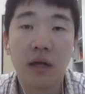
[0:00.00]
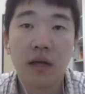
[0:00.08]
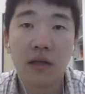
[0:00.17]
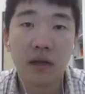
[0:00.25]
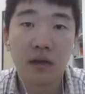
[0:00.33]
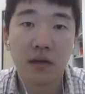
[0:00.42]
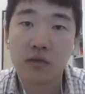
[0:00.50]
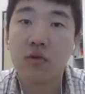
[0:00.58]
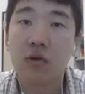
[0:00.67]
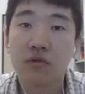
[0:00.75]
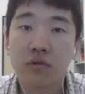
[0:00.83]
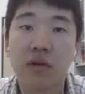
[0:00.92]
the
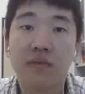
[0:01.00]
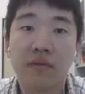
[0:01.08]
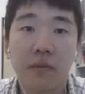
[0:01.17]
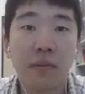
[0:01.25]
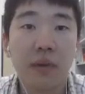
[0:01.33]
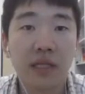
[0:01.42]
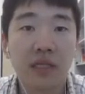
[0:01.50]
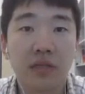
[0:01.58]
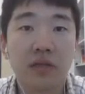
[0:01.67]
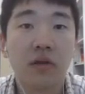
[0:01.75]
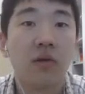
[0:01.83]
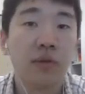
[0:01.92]
structural information
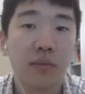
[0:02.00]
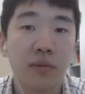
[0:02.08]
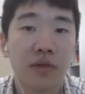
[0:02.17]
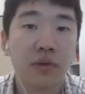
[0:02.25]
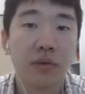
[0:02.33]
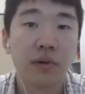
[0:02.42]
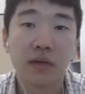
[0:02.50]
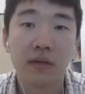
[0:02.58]
of the material.